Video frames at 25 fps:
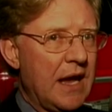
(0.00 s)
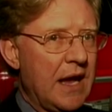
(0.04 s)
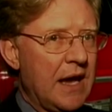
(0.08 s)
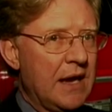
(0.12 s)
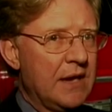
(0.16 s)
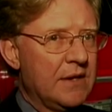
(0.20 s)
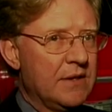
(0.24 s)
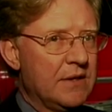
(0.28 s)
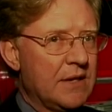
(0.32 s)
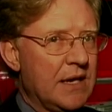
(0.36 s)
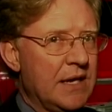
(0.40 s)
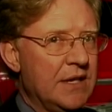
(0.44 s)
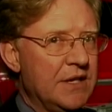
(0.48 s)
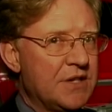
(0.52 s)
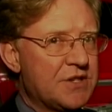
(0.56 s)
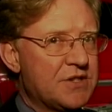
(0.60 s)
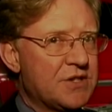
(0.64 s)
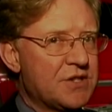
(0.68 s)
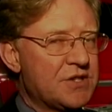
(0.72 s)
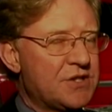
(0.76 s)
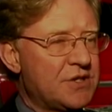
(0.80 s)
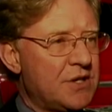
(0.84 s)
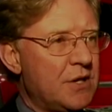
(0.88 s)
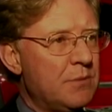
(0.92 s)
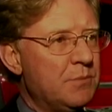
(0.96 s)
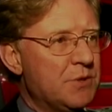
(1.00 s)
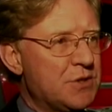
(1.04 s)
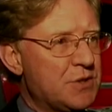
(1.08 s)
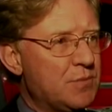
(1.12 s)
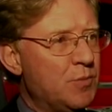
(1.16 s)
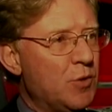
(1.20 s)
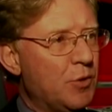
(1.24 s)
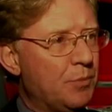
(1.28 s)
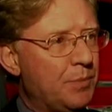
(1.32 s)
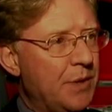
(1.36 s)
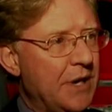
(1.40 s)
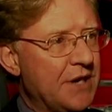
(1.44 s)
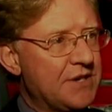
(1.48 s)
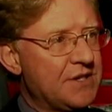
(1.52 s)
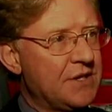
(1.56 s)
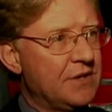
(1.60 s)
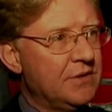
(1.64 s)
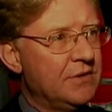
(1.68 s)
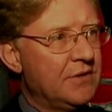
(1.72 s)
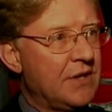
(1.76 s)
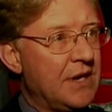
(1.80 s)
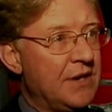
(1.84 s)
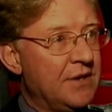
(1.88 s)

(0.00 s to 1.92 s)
and, and it's just so much more practical.